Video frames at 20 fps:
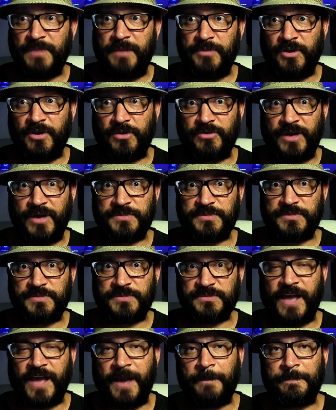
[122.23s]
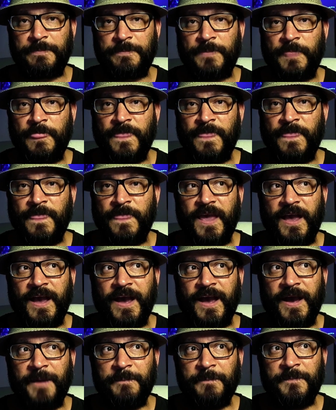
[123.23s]
Maybe I'll grab some of that.
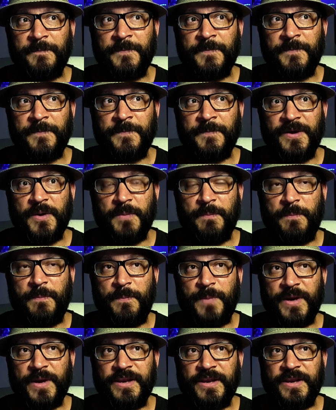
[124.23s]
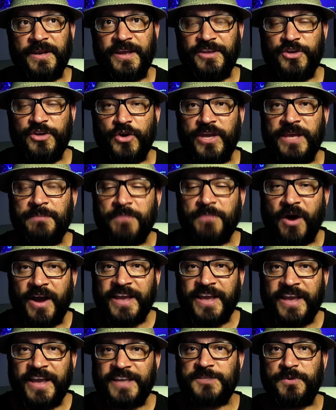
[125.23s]
But in my
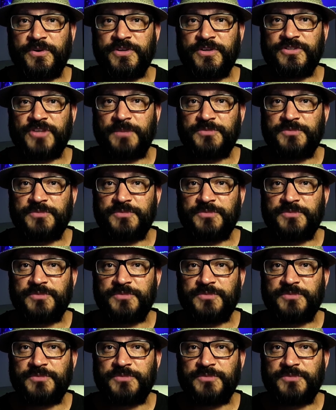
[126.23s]
experience,